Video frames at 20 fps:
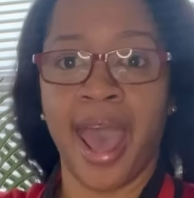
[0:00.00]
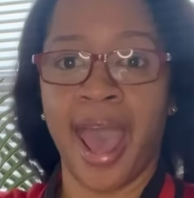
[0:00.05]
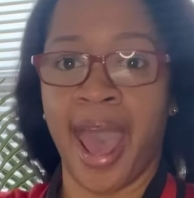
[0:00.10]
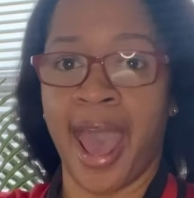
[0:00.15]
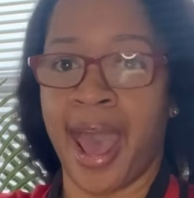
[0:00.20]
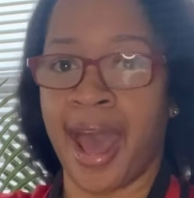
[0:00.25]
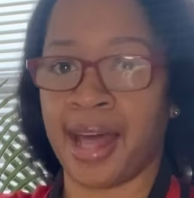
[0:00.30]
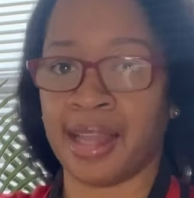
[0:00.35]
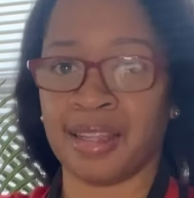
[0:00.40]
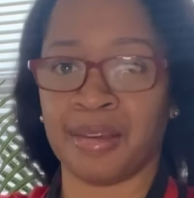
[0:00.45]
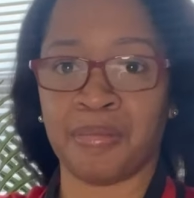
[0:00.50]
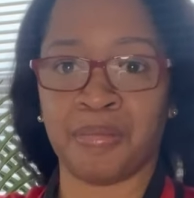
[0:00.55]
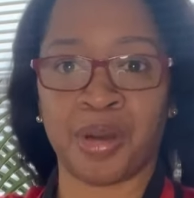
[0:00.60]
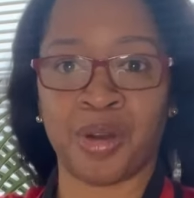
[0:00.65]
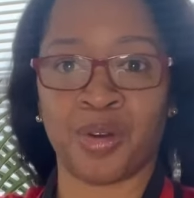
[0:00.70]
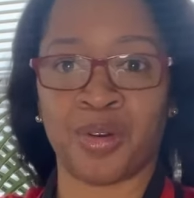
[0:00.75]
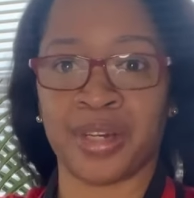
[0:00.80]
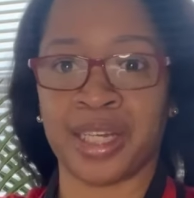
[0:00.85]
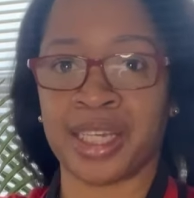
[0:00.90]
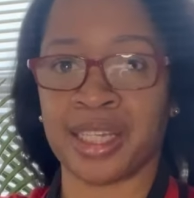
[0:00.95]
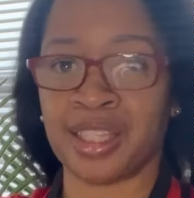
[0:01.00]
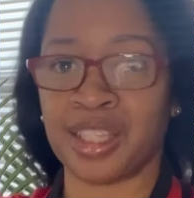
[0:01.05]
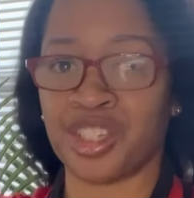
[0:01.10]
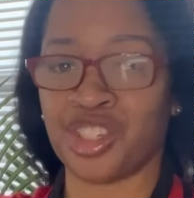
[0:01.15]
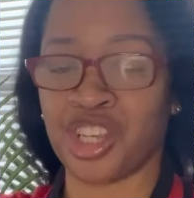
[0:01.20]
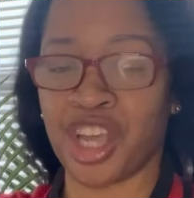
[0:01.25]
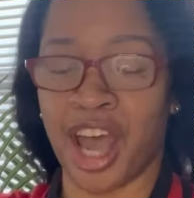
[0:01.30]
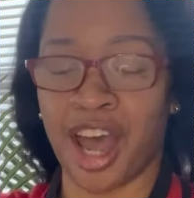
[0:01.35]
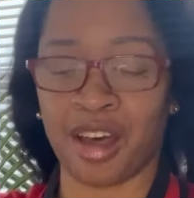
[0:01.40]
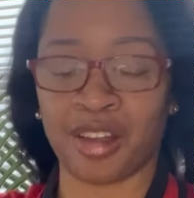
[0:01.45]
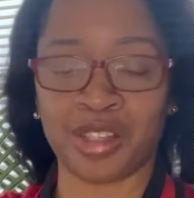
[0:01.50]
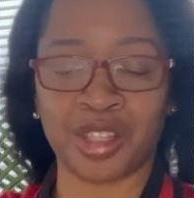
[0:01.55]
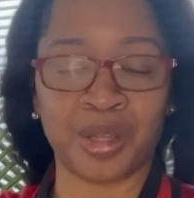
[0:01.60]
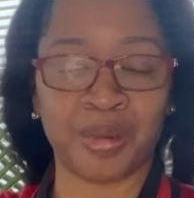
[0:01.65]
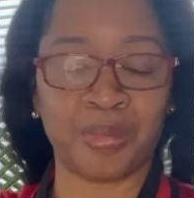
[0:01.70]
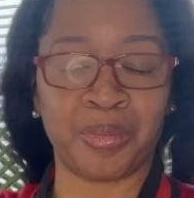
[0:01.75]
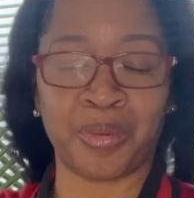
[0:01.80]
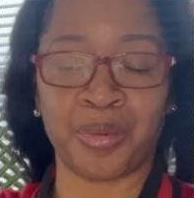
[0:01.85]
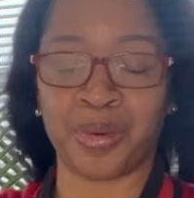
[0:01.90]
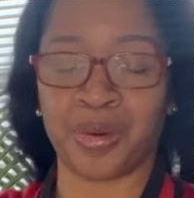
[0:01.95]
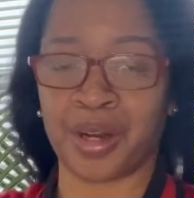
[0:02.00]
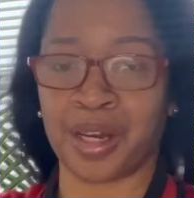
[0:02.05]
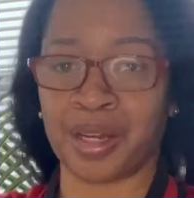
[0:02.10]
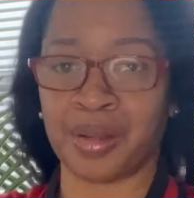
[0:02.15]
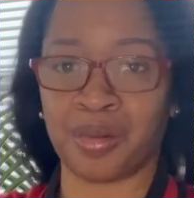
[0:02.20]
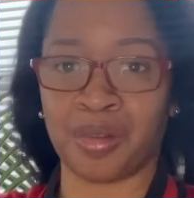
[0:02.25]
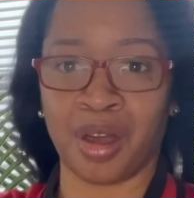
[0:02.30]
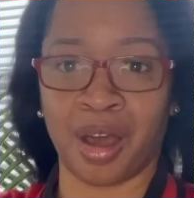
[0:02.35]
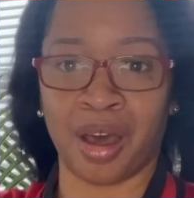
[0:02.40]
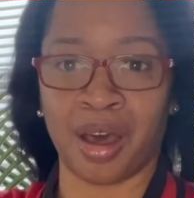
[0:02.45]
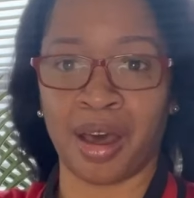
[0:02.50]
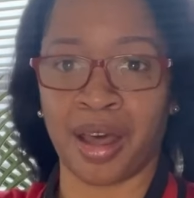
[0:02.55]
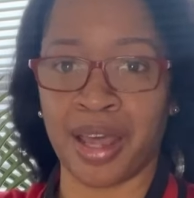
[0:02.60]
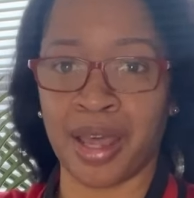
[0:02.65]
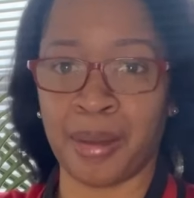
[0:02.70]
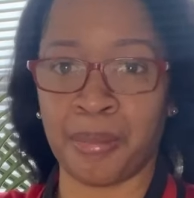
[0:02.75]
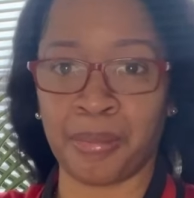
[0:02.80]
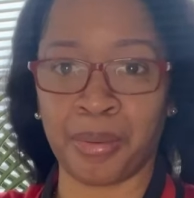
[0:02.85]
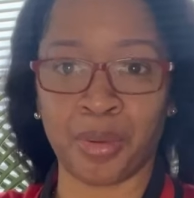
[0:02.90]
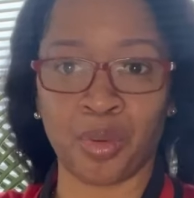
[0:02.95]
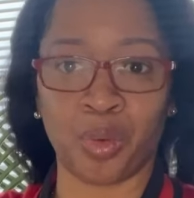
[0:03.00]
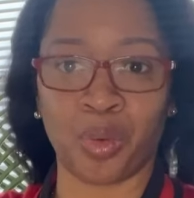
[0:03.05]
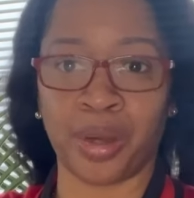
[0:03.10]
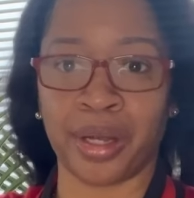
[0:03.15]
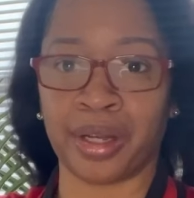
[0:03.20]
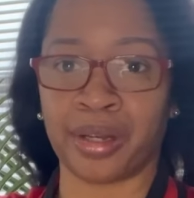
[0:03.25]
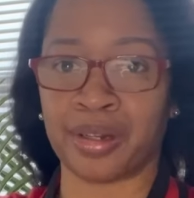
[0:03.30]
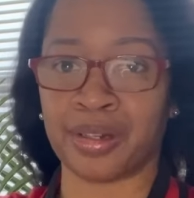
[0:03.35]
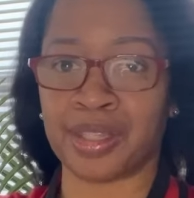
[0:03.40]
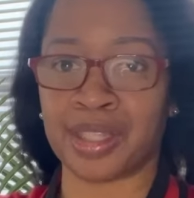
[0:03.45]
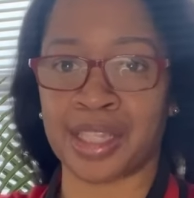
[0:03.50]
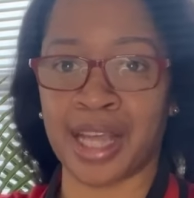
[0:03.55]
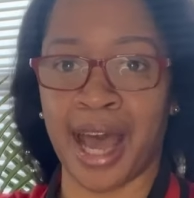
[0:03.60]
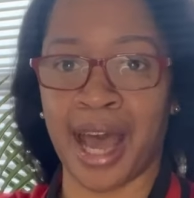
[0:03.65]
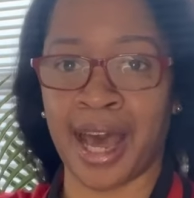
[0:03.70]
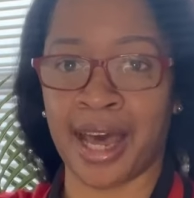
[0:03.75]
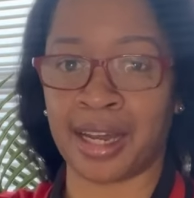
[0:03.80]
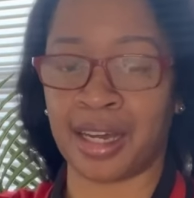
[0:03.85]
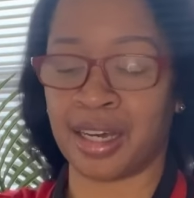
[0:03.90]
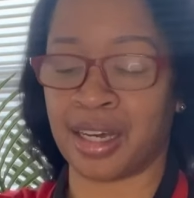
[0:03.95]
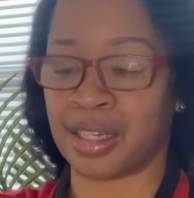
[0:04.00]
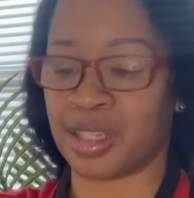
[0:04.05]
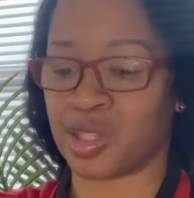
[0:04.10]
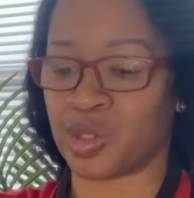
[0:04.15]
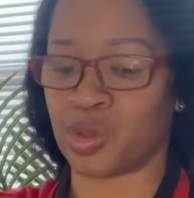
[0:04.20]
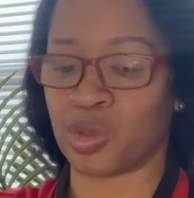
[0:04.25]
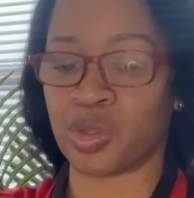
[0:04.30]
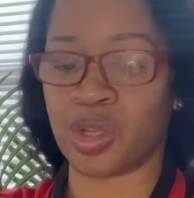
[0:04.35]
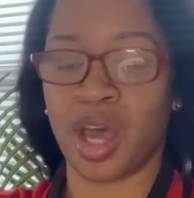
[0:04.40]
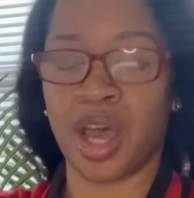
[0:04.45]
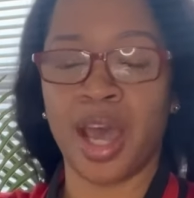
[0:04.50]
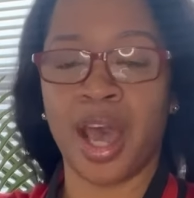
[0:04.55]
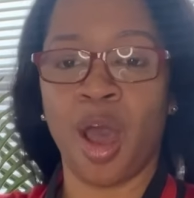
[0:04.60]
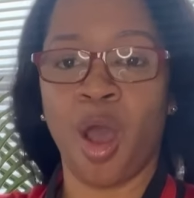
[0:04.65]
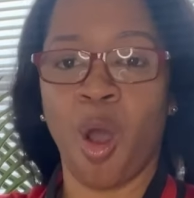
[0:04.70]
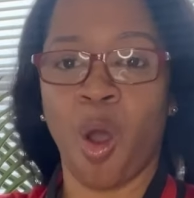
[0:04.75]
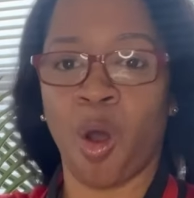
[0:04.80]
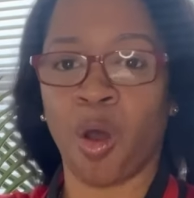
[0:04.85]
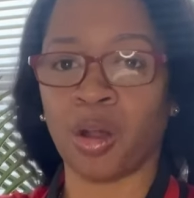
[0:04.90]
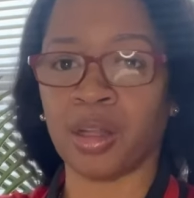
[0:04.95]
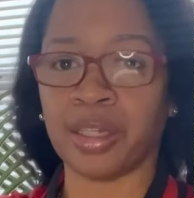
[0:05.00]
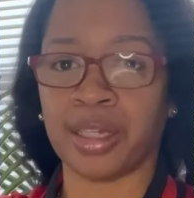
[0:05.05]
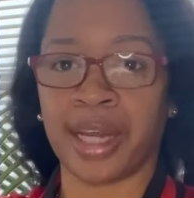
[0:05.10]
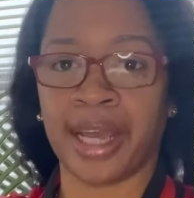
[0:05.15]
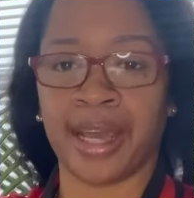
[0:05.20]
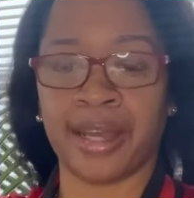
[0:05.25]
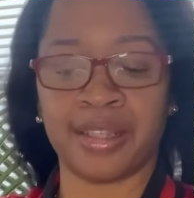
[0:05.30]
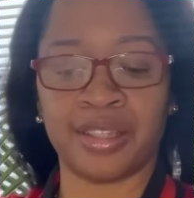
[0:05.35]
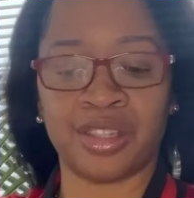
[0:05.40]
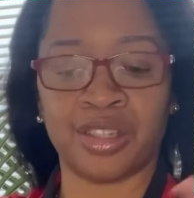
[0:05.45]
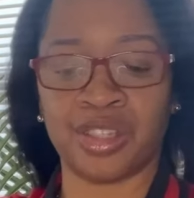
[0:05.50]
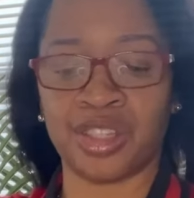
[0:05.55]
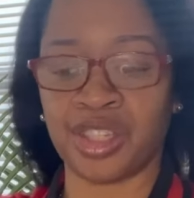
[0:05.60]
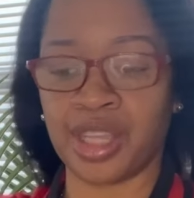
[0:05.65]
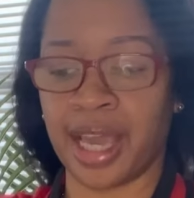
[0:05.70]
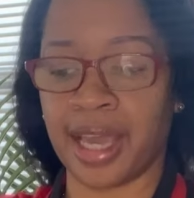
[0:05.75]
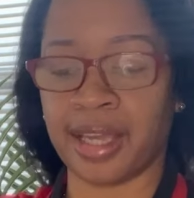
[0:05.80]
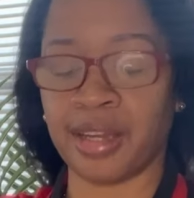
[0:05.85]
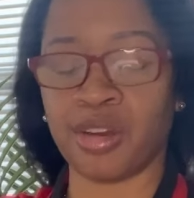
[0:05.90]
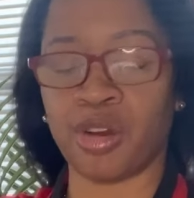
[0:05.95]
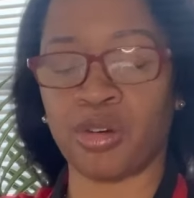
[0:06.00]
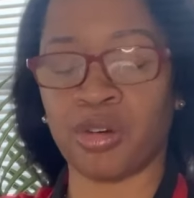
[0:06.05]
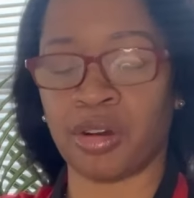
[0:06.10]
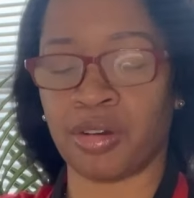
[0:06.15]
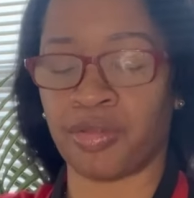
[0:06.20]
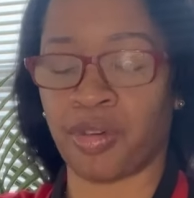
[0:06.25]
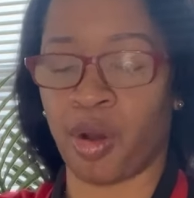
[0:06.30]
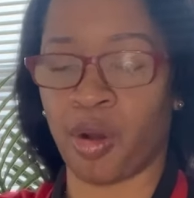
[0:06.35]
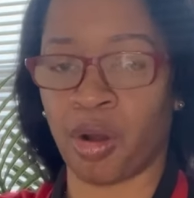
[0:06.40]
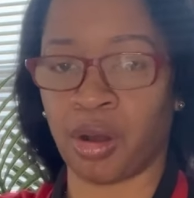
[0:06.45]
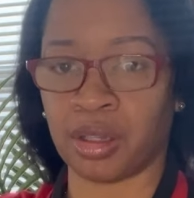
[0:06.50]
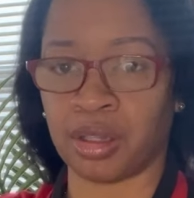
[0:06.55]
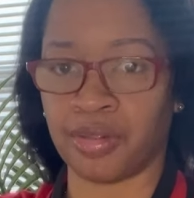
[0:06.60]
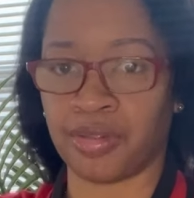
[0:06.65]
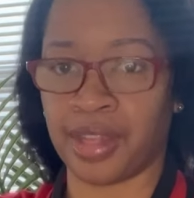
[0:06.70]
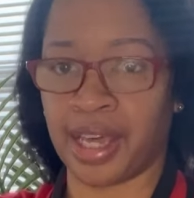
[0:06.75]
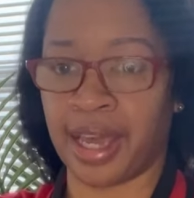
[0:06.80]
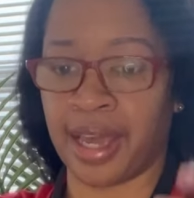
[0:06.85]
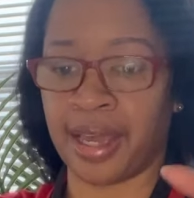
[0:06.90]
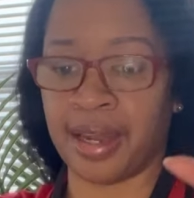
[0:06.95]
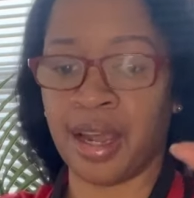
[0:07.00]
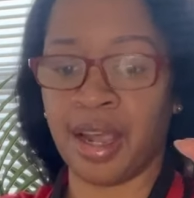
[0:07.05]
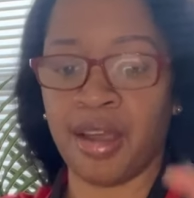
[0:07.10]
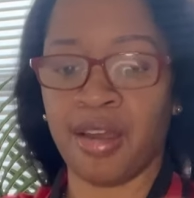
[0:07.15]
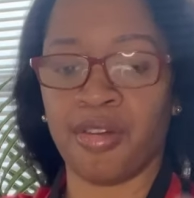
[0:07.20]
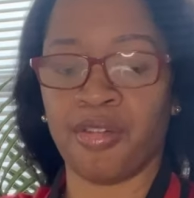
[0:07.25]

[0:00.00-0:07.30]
alimonies, child support, employer, side hustles, all of that. Take note of all of that.